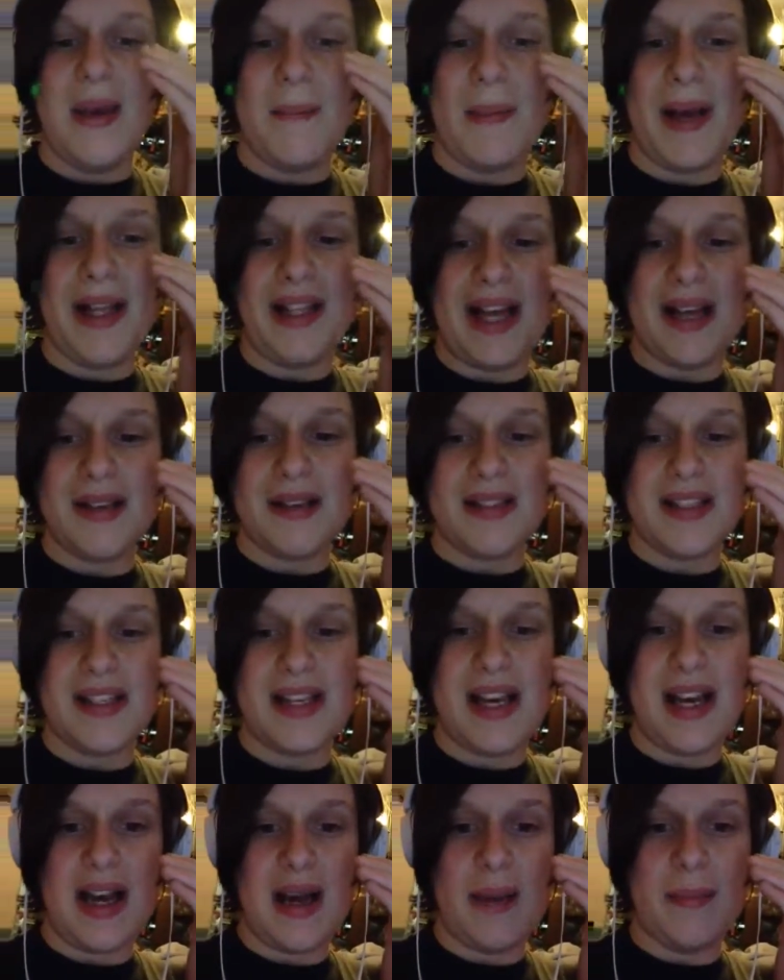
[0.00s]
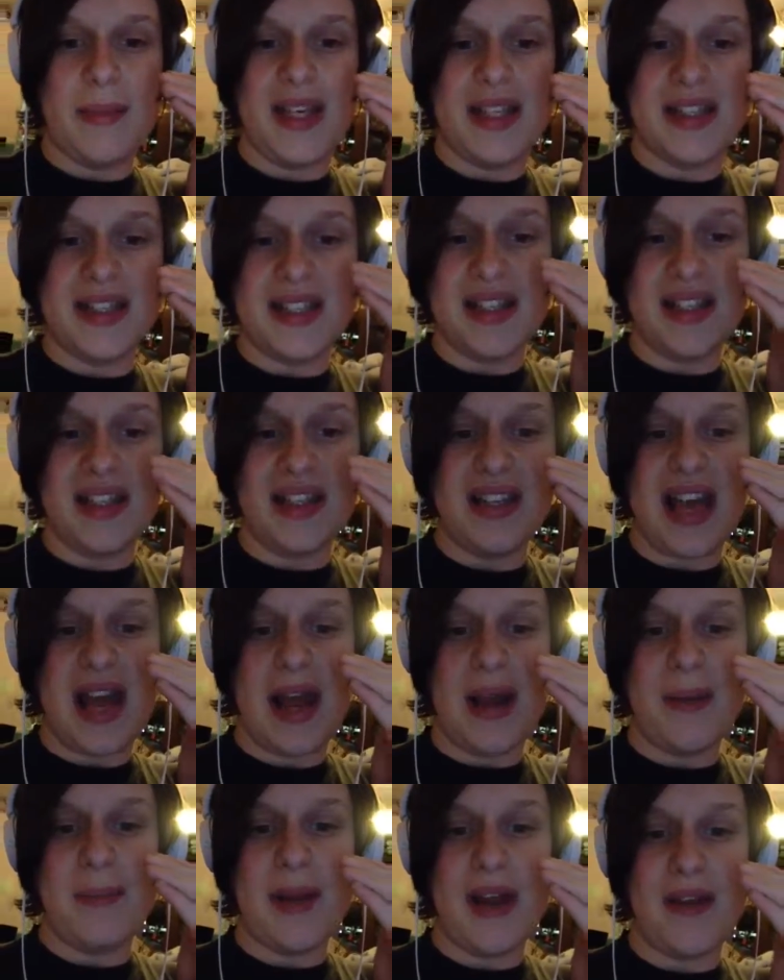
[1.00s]
my laptop is,
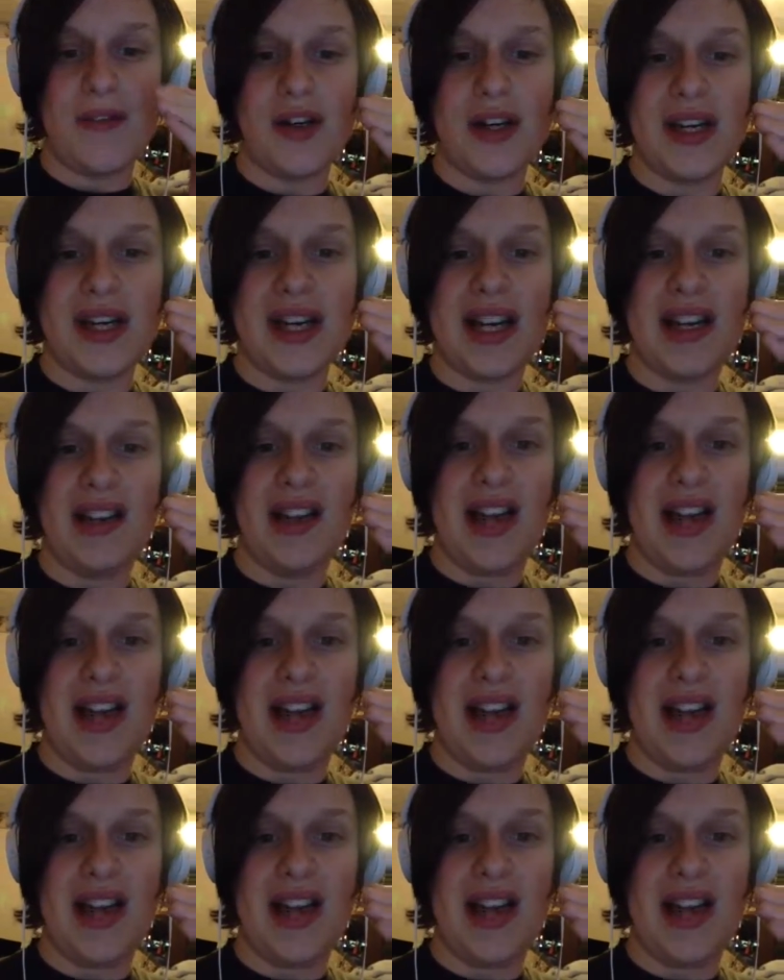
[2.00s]
I'm never getting a